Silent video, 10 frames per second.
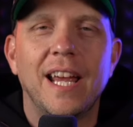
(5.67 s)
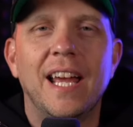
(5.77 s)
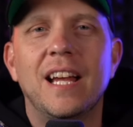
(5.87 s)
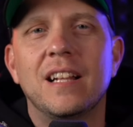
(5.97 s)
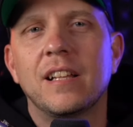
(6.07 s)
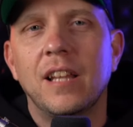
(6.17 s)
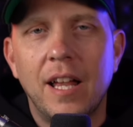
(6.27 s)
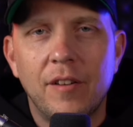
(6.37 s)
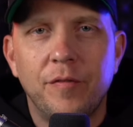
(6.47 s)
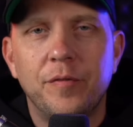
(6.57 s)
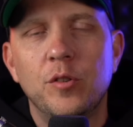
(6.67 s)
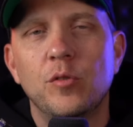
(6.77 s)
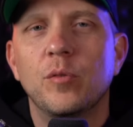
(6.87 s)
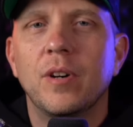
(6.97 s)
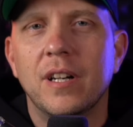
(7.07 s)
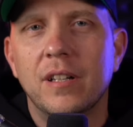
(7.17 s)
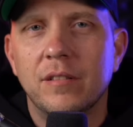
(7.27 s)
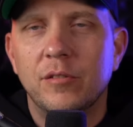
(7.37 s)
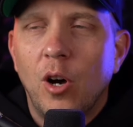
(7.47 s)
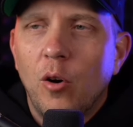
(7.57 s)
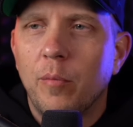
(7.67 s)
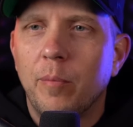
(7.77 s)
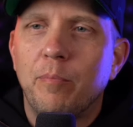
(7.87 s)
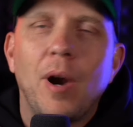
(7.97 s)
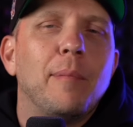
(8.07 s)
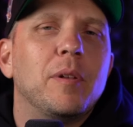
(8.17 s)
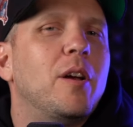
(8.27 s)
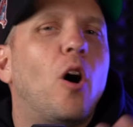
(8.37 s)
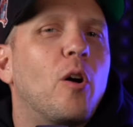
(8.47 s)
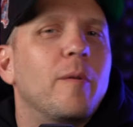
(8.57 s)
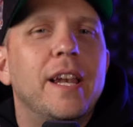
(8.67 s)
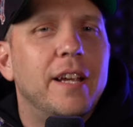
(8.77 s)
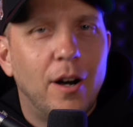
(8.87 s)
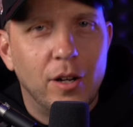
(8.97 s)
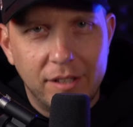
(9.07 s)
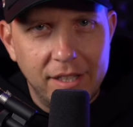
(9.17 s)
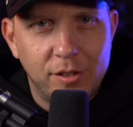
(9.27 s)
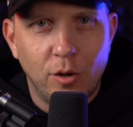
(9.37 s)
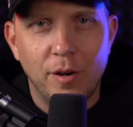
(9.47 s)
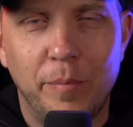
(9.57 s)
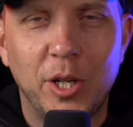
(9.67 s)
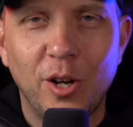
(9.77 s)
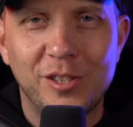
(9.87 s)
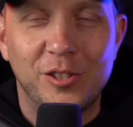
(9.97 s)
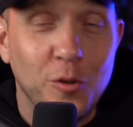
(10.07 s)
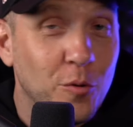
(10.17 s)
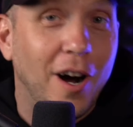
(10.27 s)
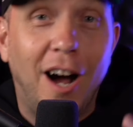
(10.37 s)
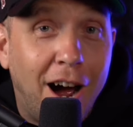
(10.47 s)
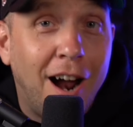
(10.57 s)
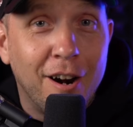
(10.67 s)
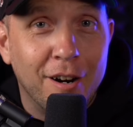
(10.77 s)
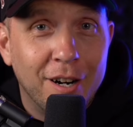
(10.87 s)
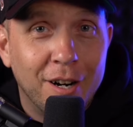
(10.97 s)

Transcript: And a lot of you know probably already our Discord because you are